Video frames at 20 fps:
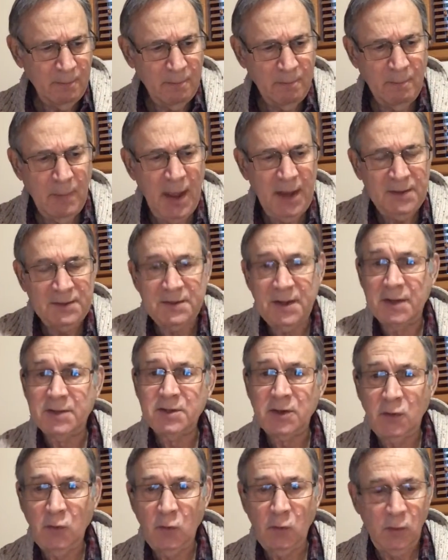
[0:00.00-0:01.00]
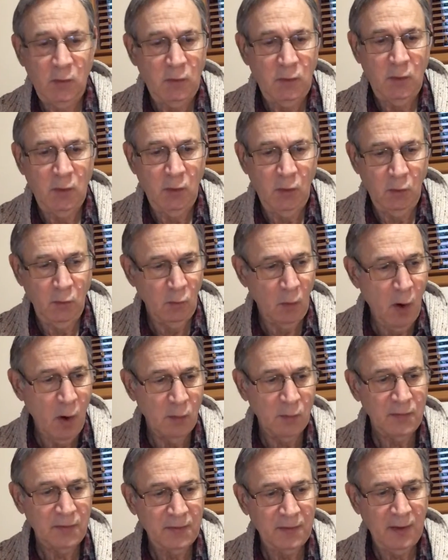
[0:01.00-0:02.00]
make such
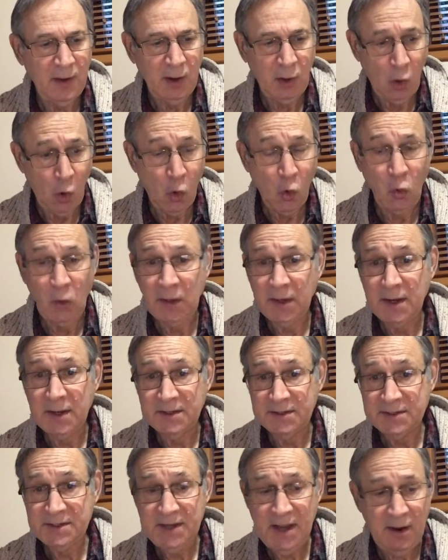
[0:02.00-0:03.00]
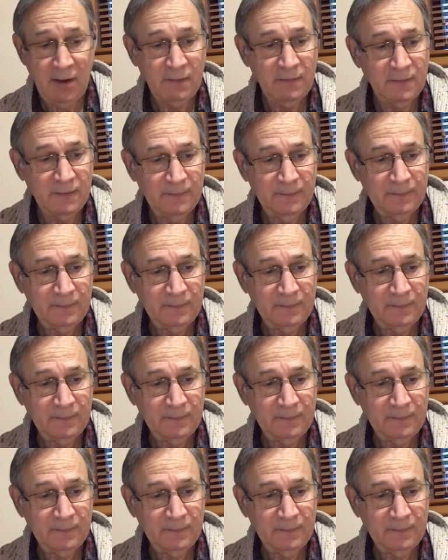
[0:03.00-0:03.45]
growth a goal in itself.